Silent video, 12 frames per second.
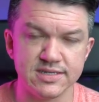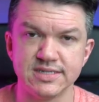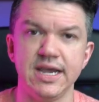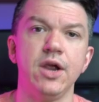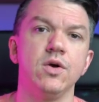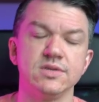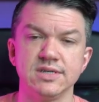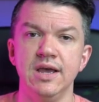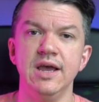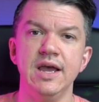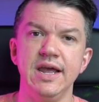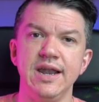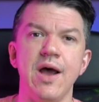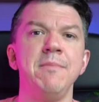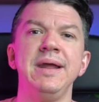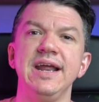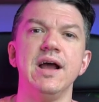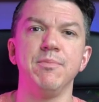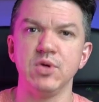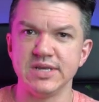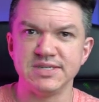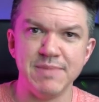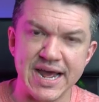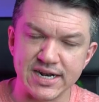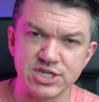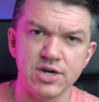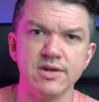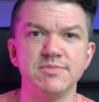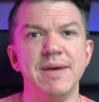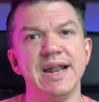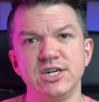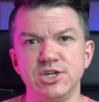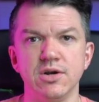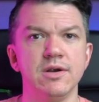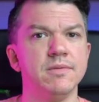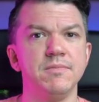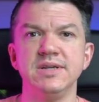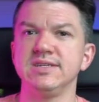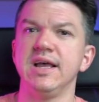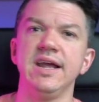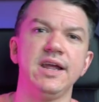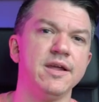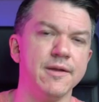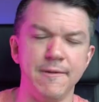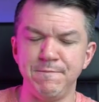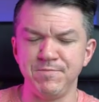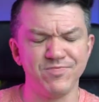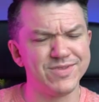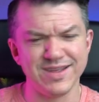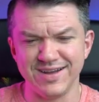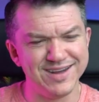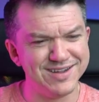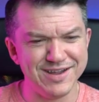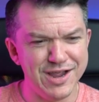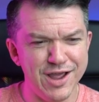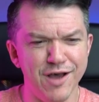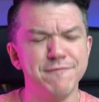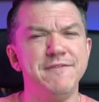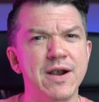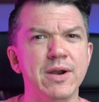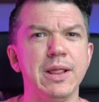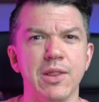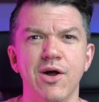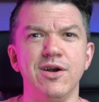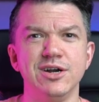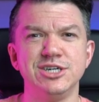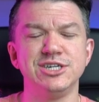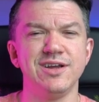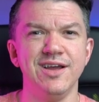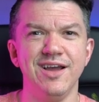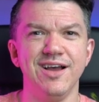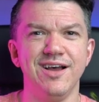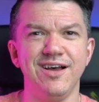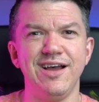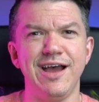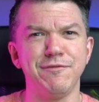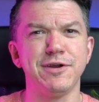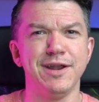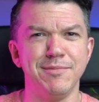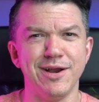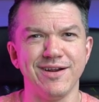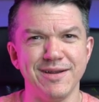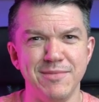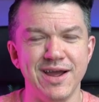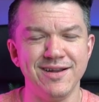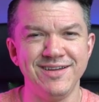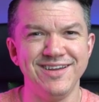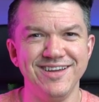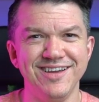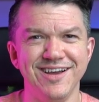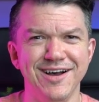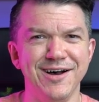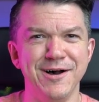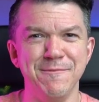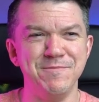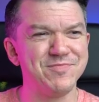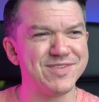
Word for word: singles. Now I'm meeting up with his manager, and his manager is like um, uh, a very large uh, African-American man. Um,